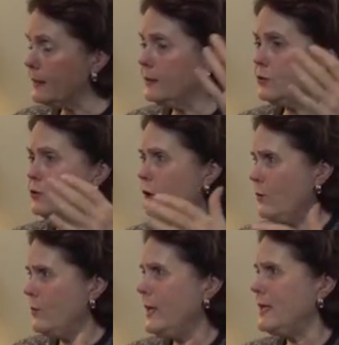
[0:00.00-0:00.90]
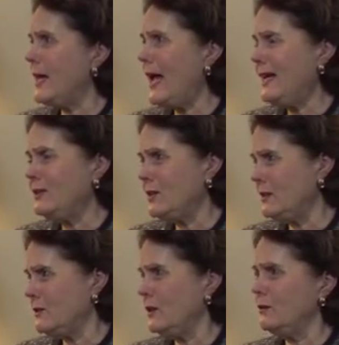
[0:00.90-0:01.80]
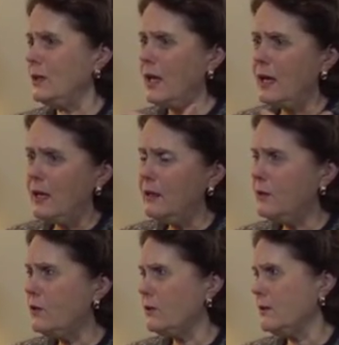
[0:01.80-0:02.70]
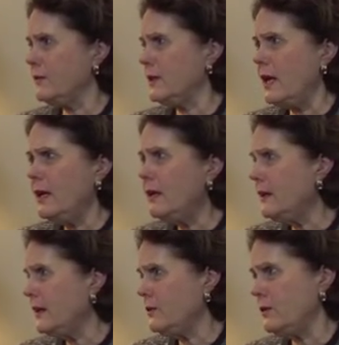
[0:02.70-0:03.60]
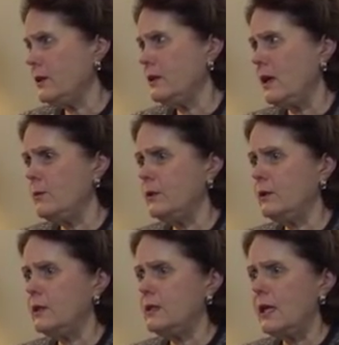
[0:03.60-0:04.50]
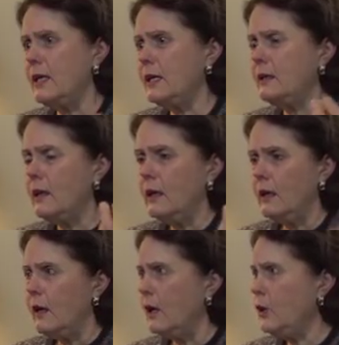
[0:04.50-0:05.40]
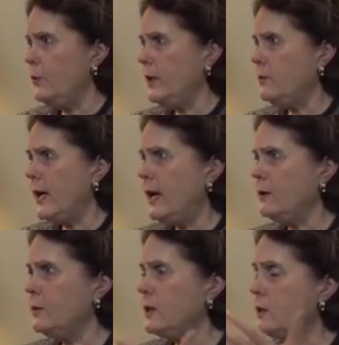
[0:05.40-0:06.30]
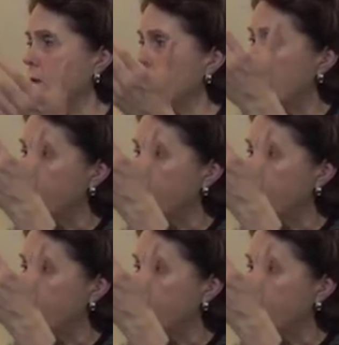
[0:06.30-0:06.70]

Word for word: It's dopamine and serotonin and endorphin and endocannabinoids and opiate pathways. So it's a